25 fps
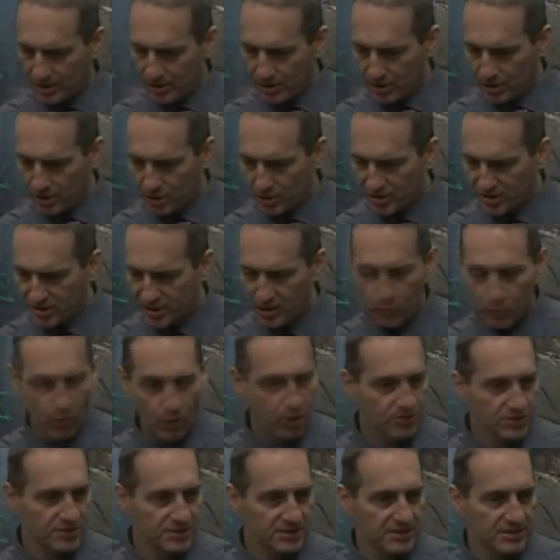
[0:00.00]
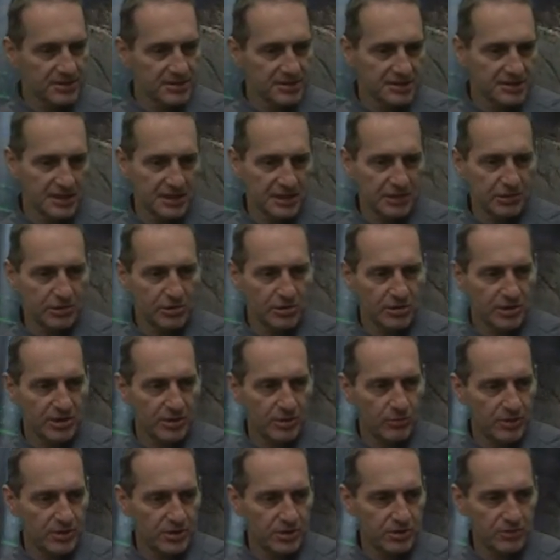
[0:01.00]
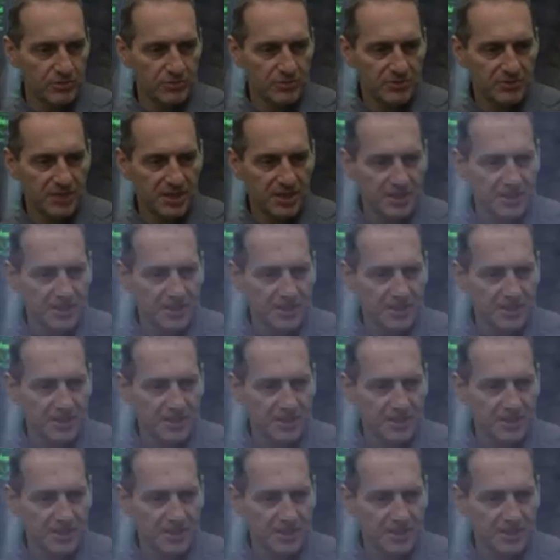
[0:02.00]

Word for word: Okay, Walt, so let's take a look at what you've done